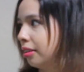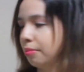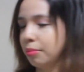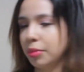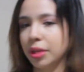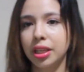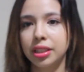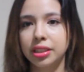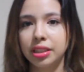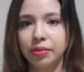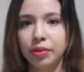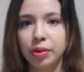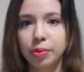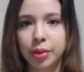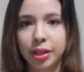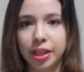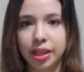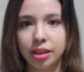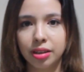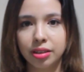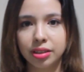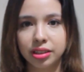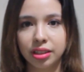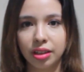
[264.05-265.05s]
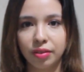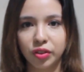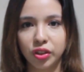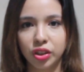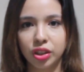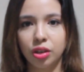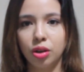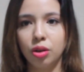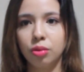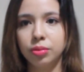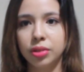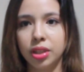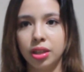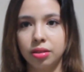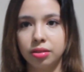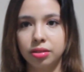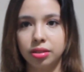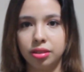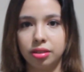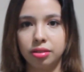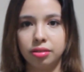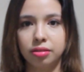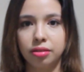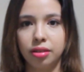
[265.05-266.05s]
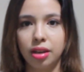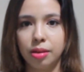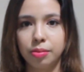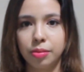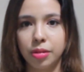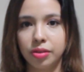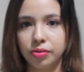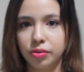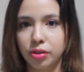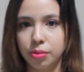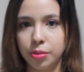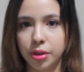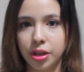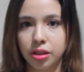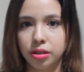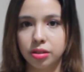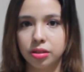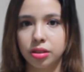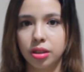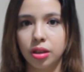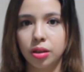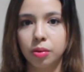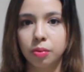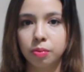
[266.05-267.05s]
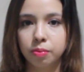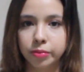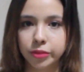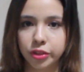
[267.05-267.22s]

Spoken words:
because everybody else left to their hometowns and I'm not from here, so.